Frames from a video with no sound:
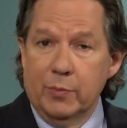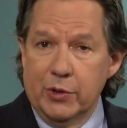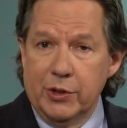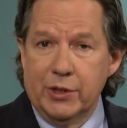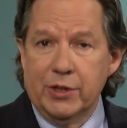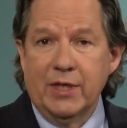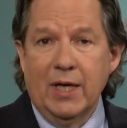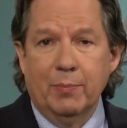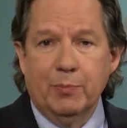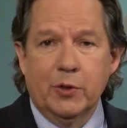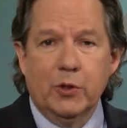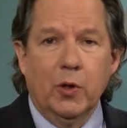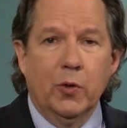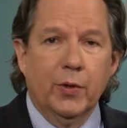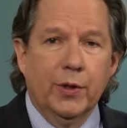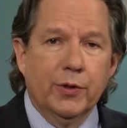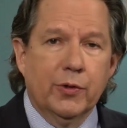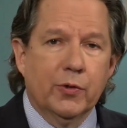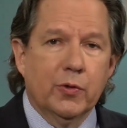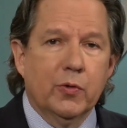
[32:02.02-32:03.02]
steps
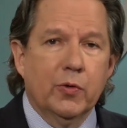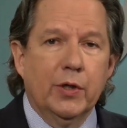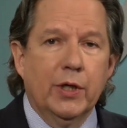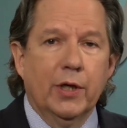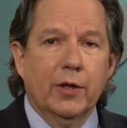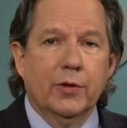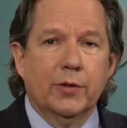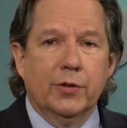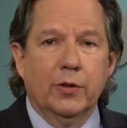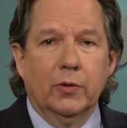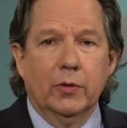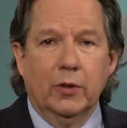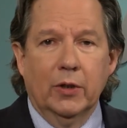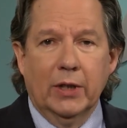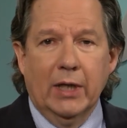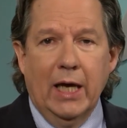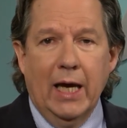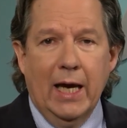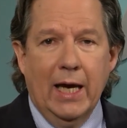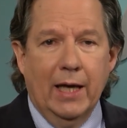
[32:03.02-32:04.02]
going through there to
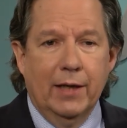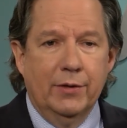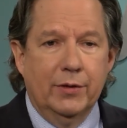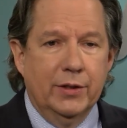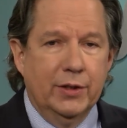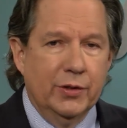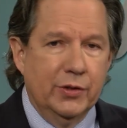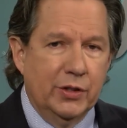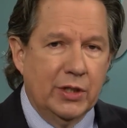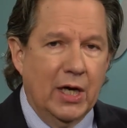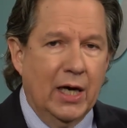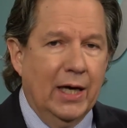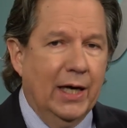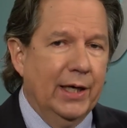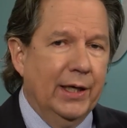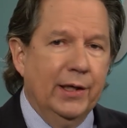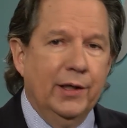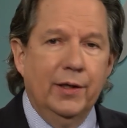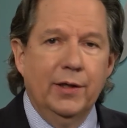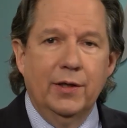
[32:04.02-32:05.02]
look at
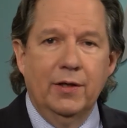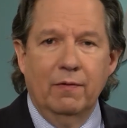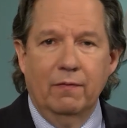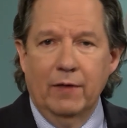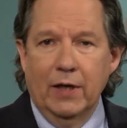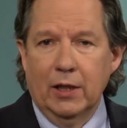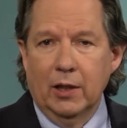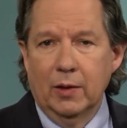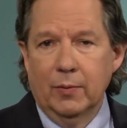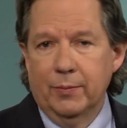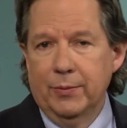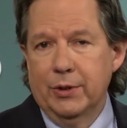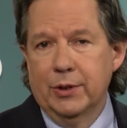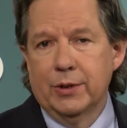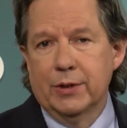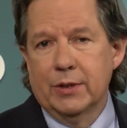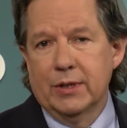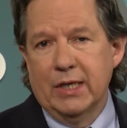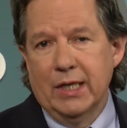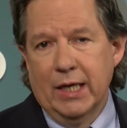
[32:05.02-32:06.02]
design, development,
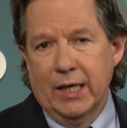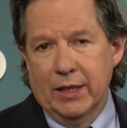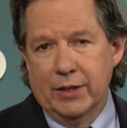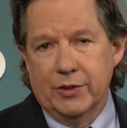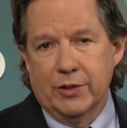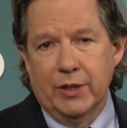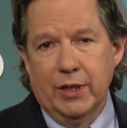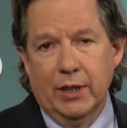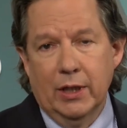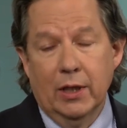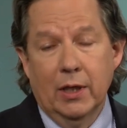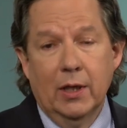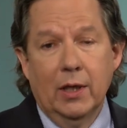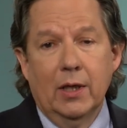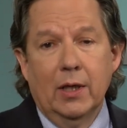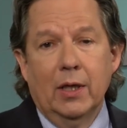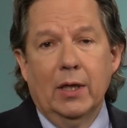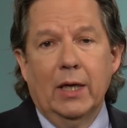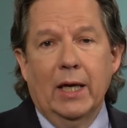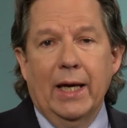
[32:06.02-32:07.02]
testing,
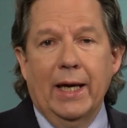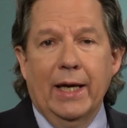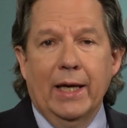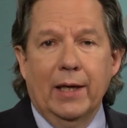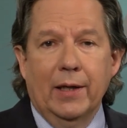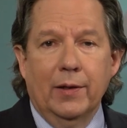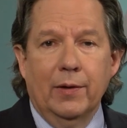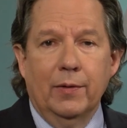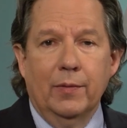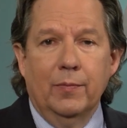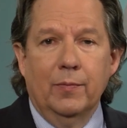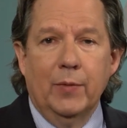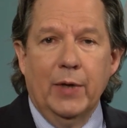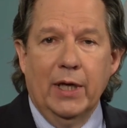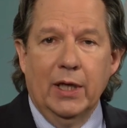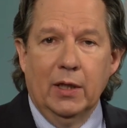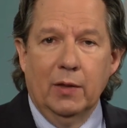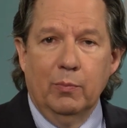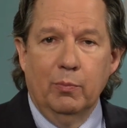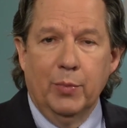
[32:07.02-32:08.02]
and
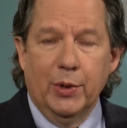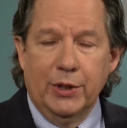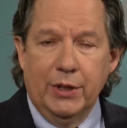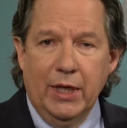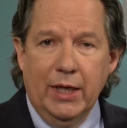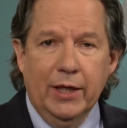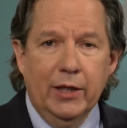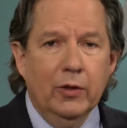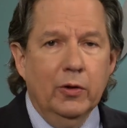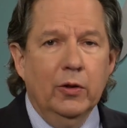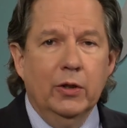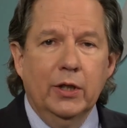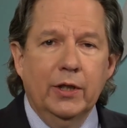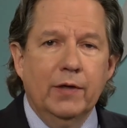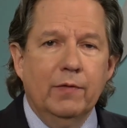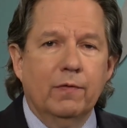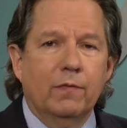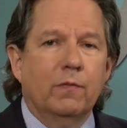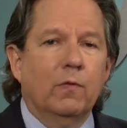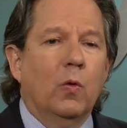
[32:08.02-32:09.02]

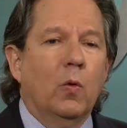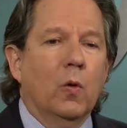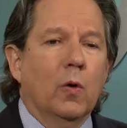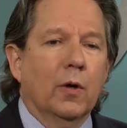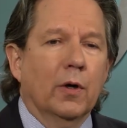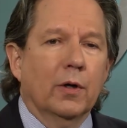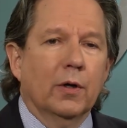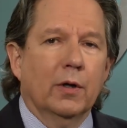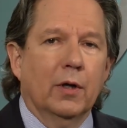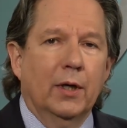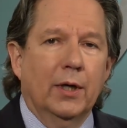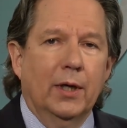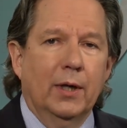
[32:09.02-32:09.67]
particularly for